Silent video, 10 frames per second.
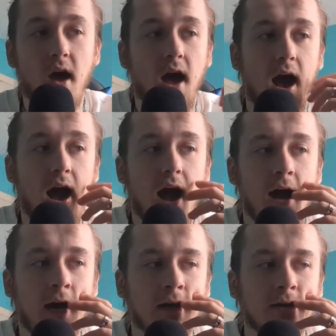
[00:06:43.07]

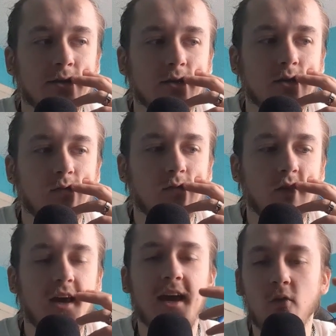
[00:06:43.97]
and
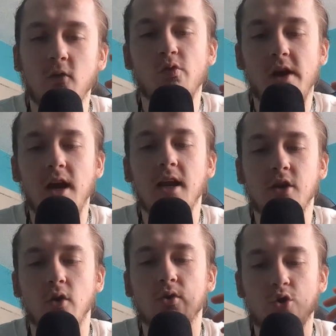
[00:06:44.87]
it really
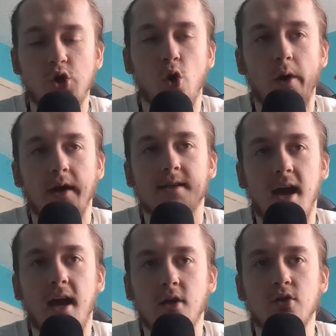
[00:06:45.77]
does show his
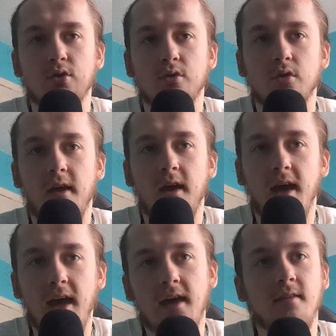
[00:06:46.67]
age
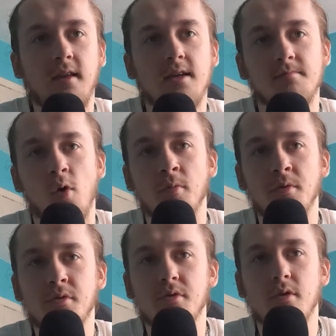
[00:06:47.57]
in these
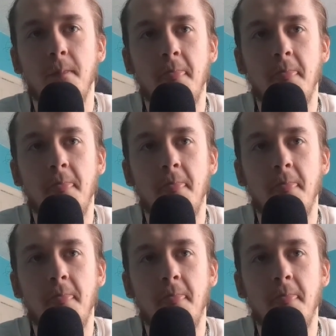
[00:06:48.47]
moments